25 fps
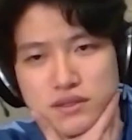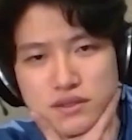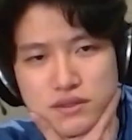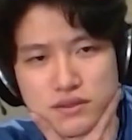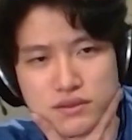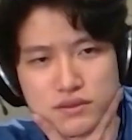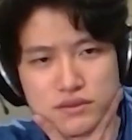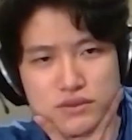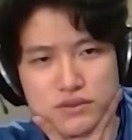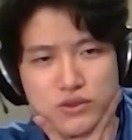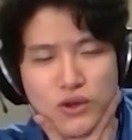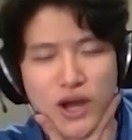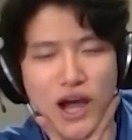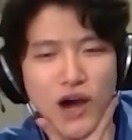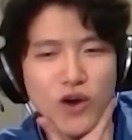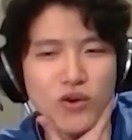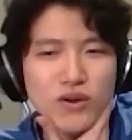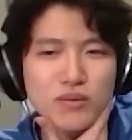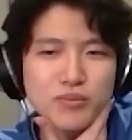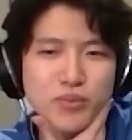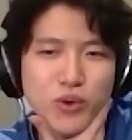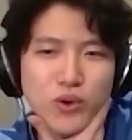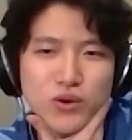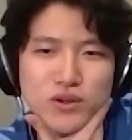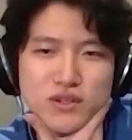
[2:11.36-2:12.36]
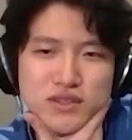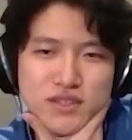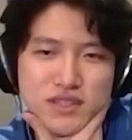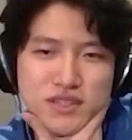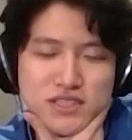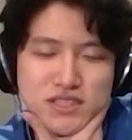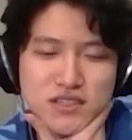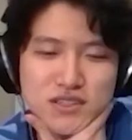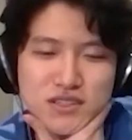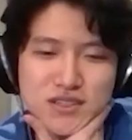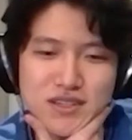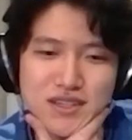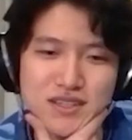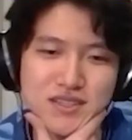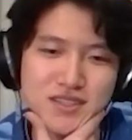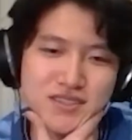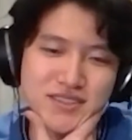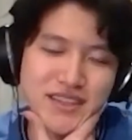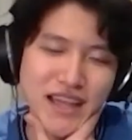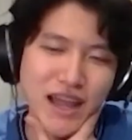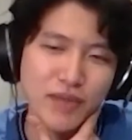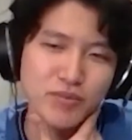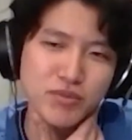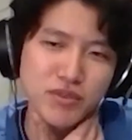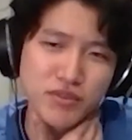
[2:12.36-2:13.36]
So how important is a
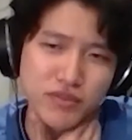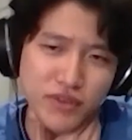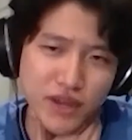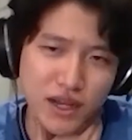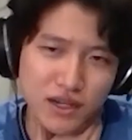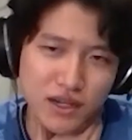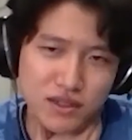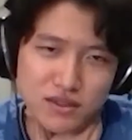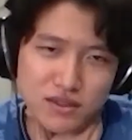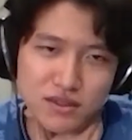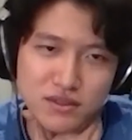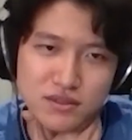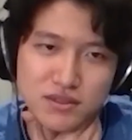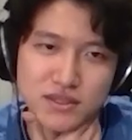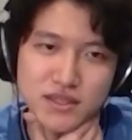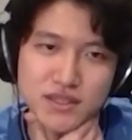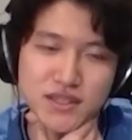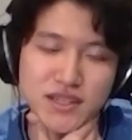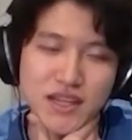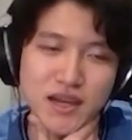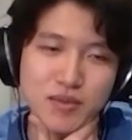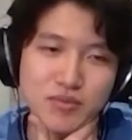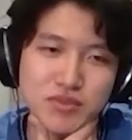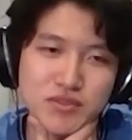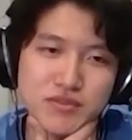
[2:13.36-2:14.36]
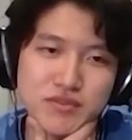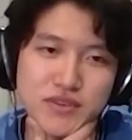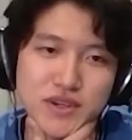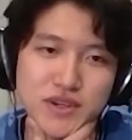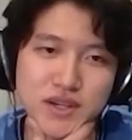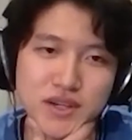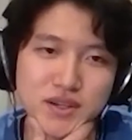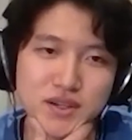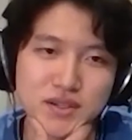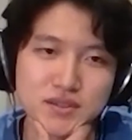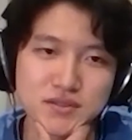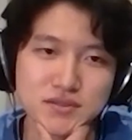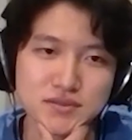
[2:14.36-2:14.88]
damping factor in an amplifier?